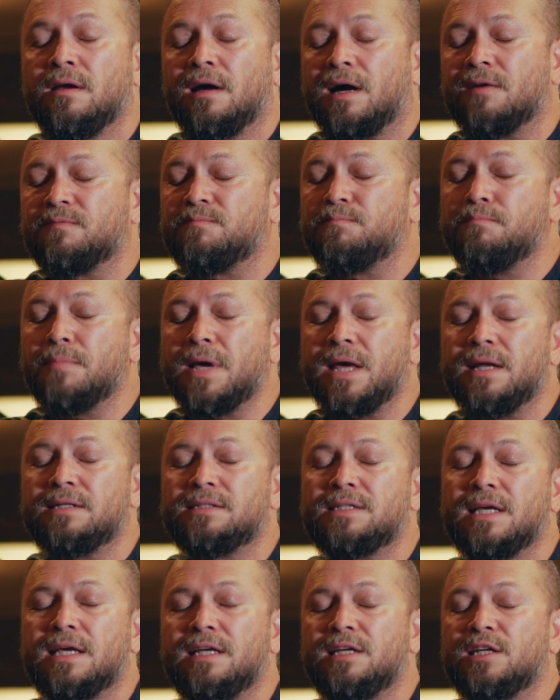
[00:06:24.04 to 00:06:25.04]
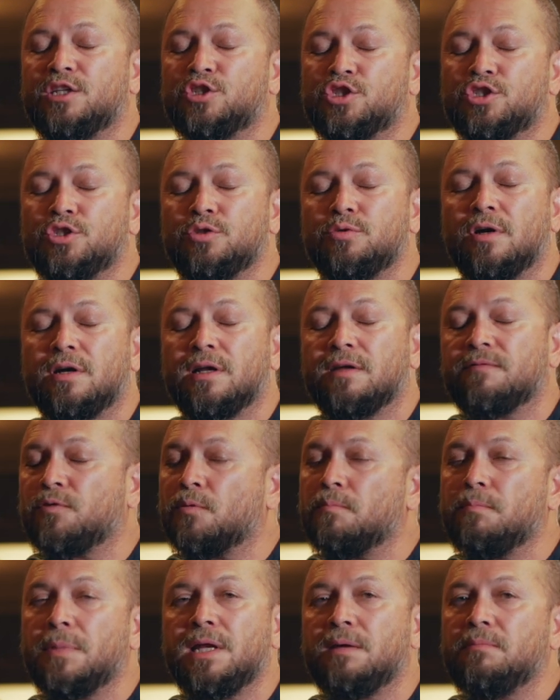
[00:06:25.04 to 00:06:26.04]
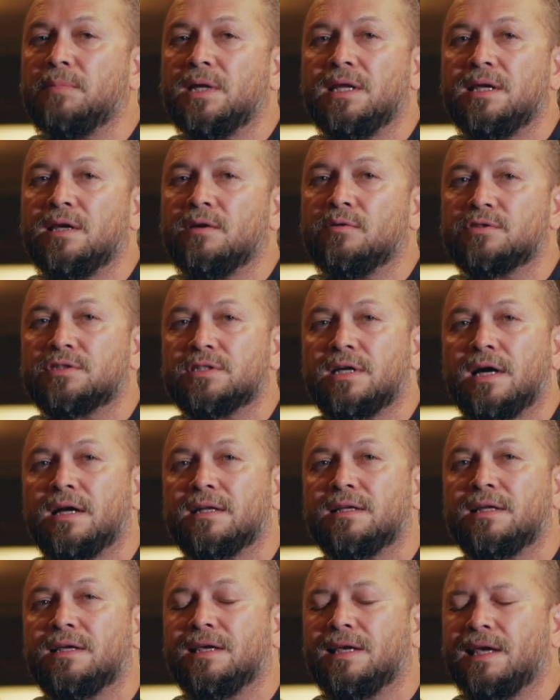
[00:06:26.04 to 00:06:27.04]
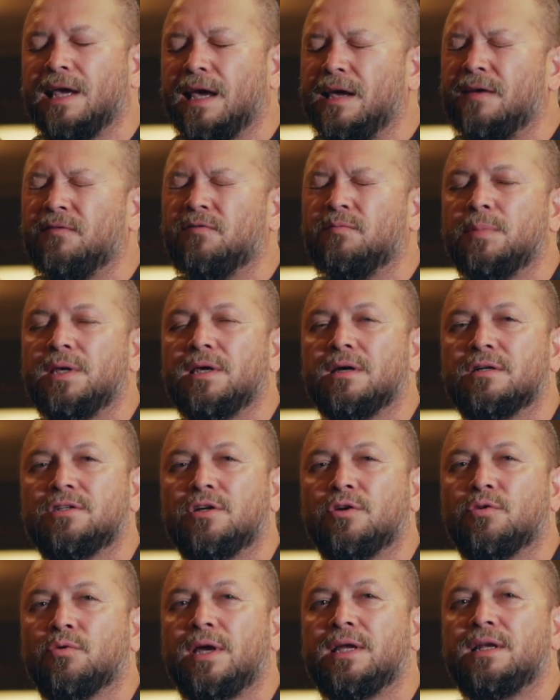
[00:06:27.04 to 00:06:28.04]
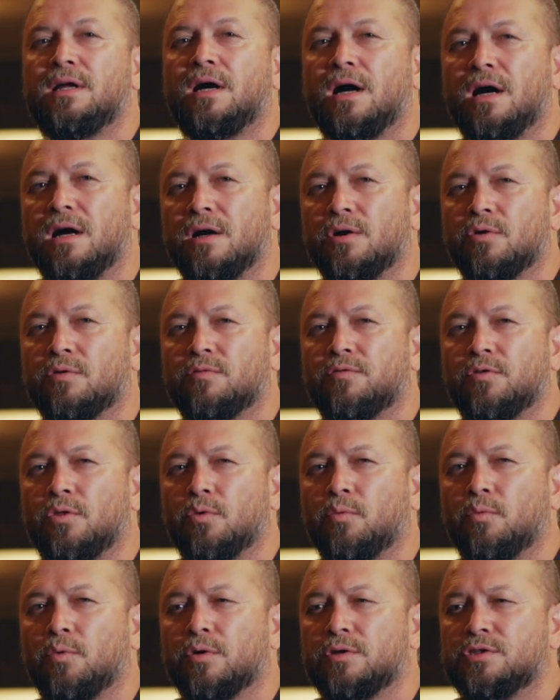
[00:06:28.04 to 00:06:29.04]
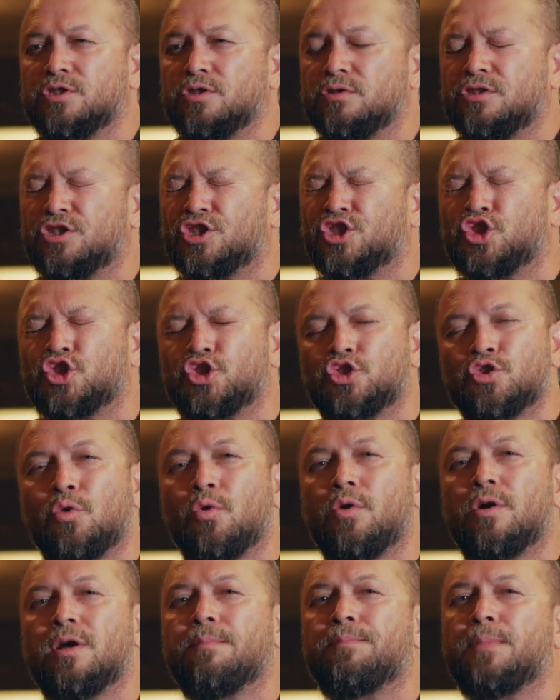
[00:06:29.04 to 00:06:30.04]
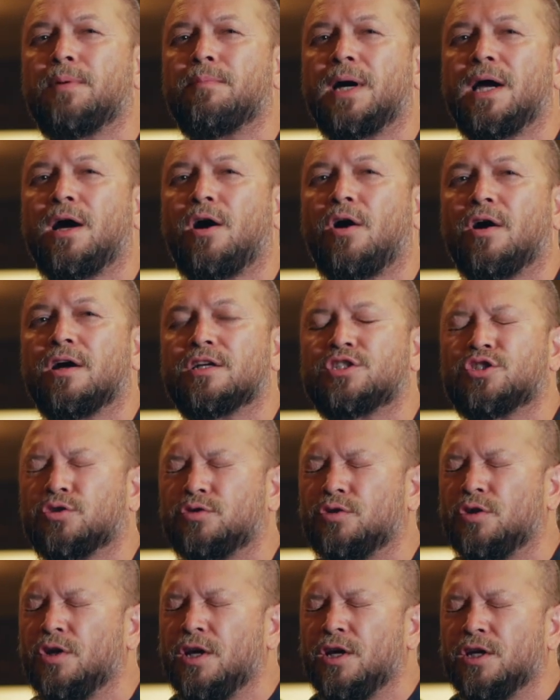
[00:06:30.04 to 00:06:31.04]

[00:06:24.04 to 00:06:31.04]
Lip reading: I've meditated and chewed on it for many, many years. God gave me a great hunger for the Word to store it up in my heart, to